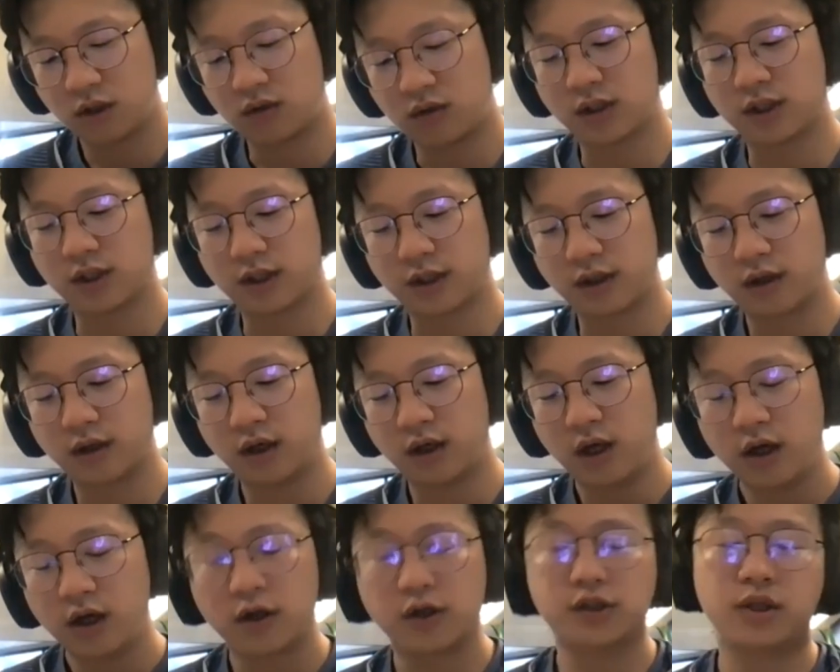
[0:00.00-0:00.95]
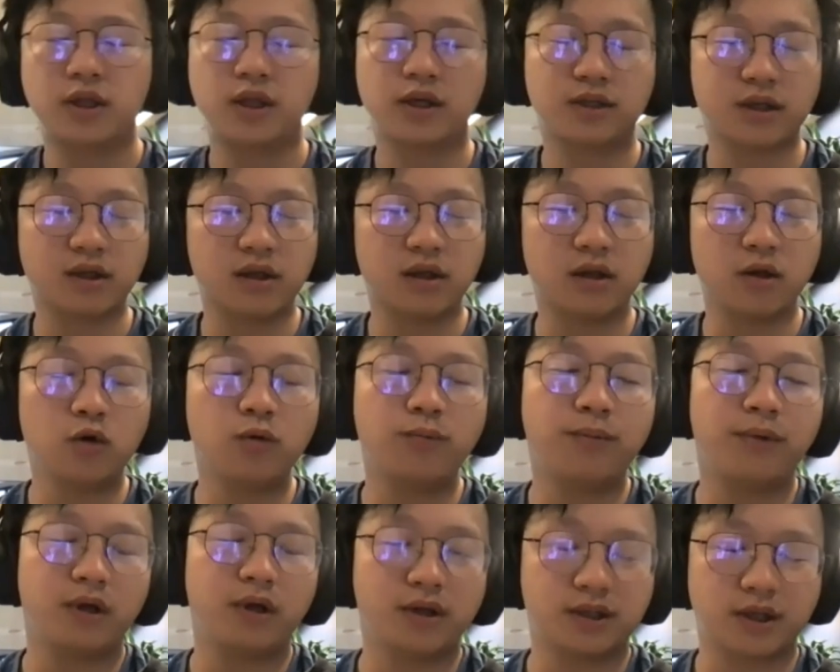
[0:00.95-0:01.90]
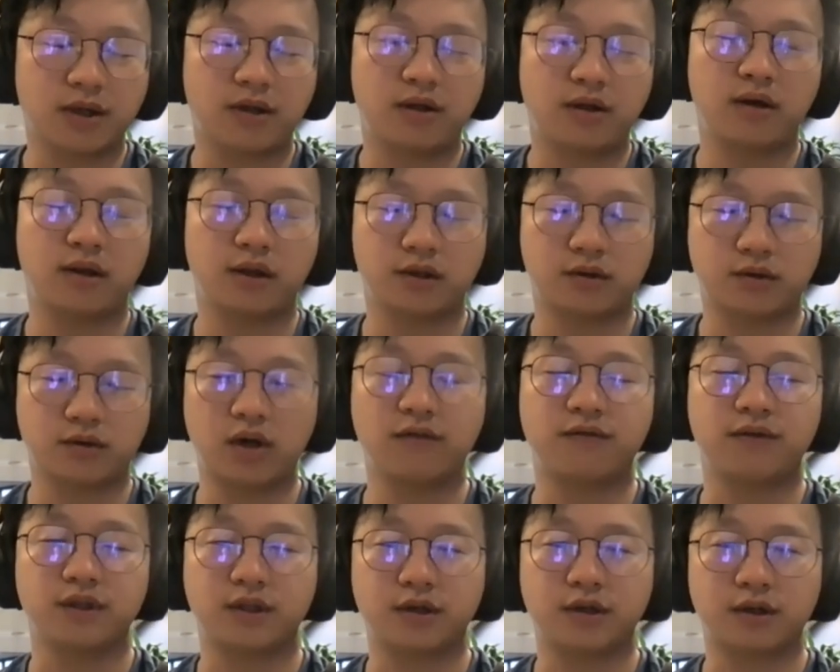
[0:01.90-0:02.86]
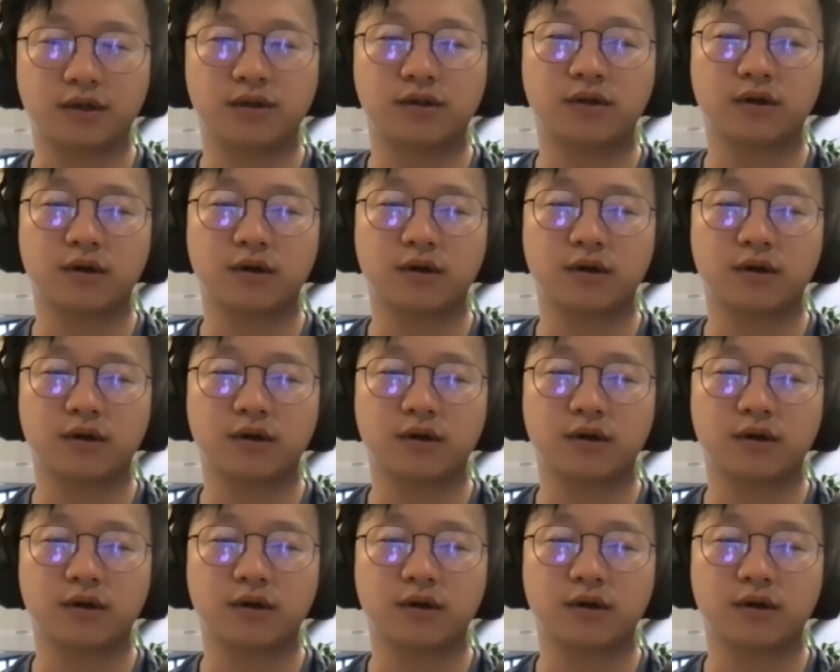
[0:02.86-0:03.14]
Interesting, because there's a loopiness I think that's relevant here.